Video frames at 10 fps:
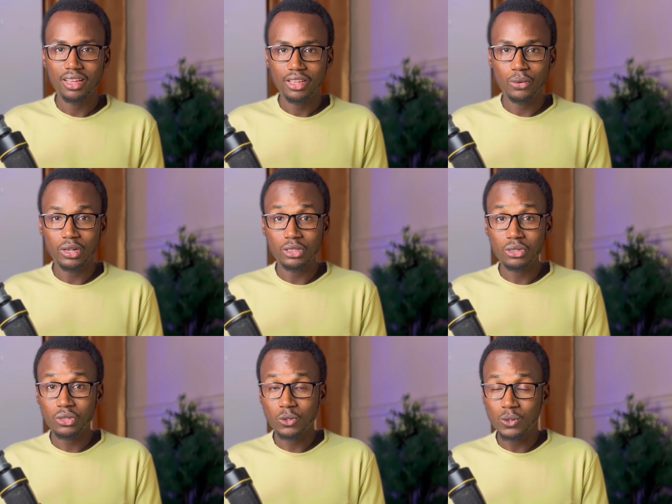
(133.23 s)
you can
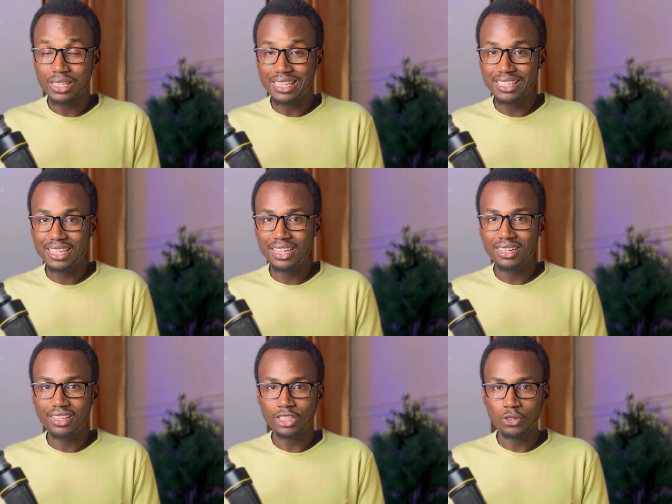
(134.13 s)
just choose a
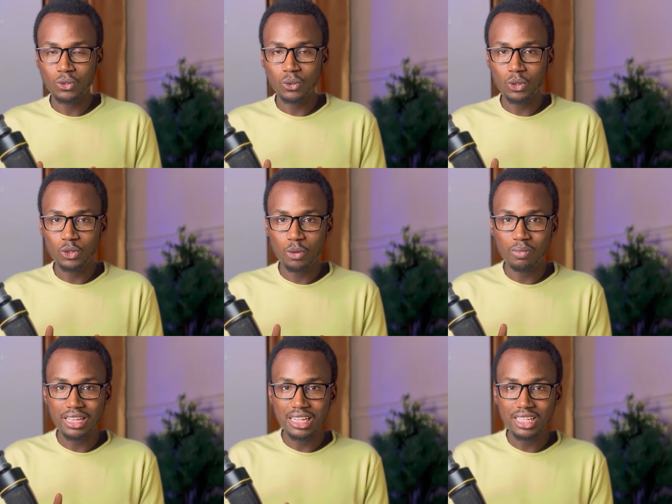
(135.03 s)
skill that is going to
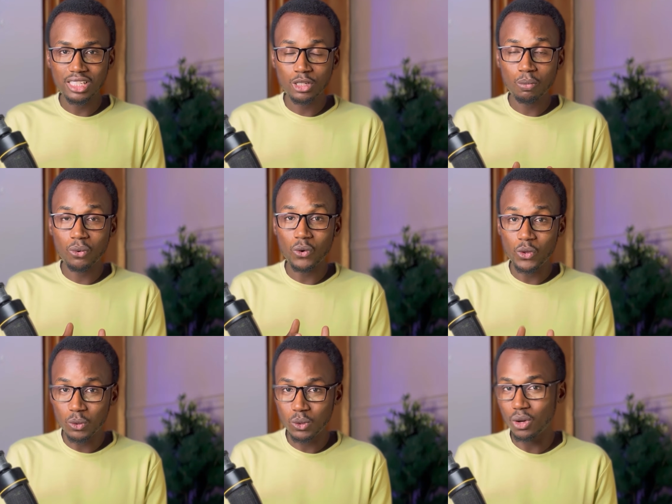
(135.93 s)
be easy for
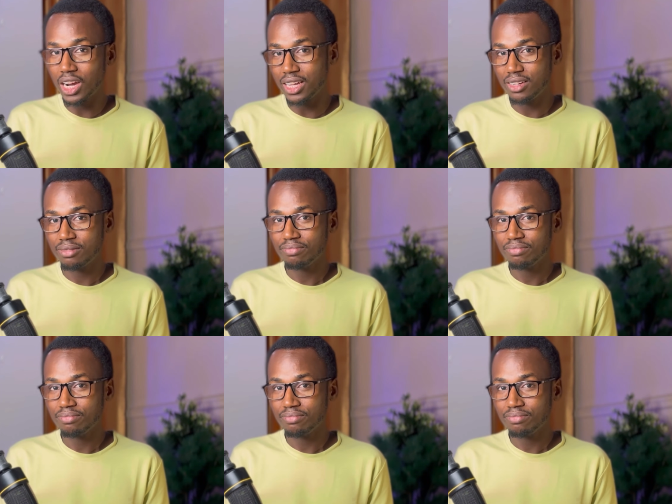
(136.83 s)
you to learn.